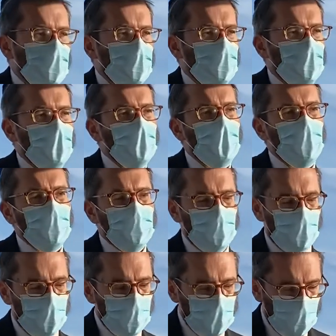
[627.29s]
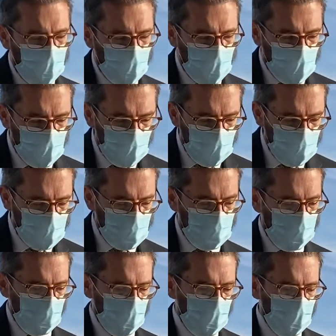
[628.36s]
And he was the military police,
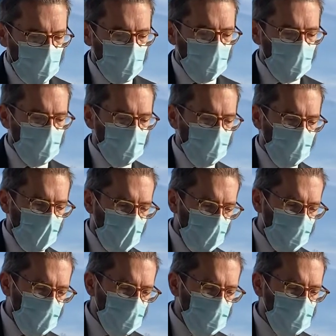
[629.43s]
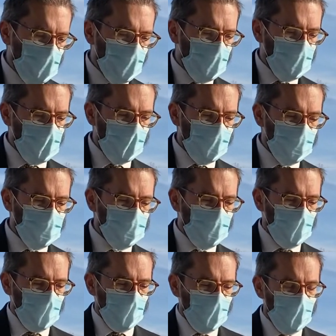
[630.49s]
the army who supervised
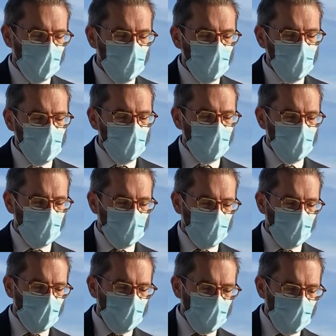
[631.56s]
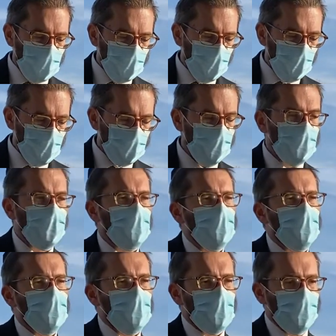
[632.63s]
the moving and the coming and the going of the
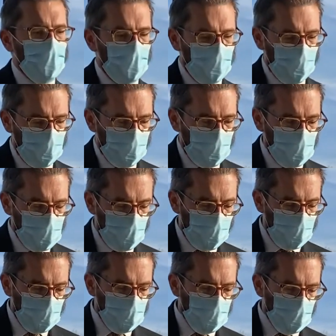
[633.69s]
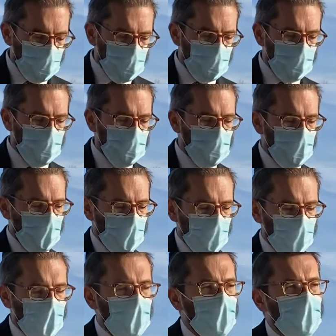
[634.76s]
German soldiers
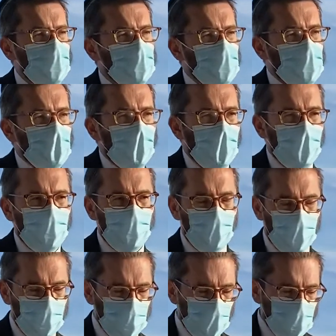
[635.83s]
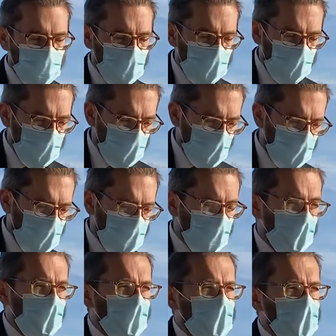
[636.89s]
who were under trial at this most significant,
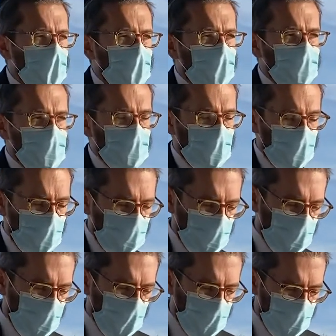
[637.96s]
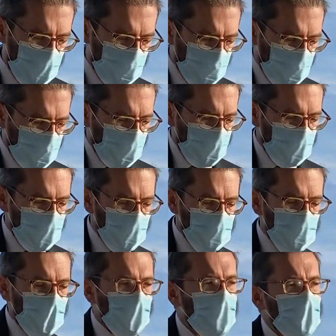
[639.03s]
very historical moment. He
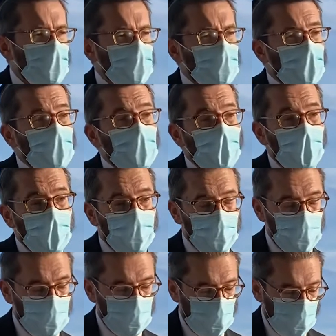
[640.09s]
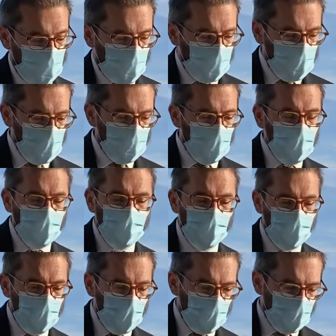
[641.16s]
saw it with his own eyes, these particular
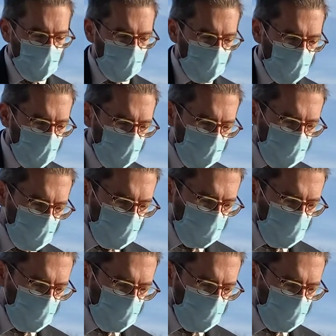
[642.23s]
people who had done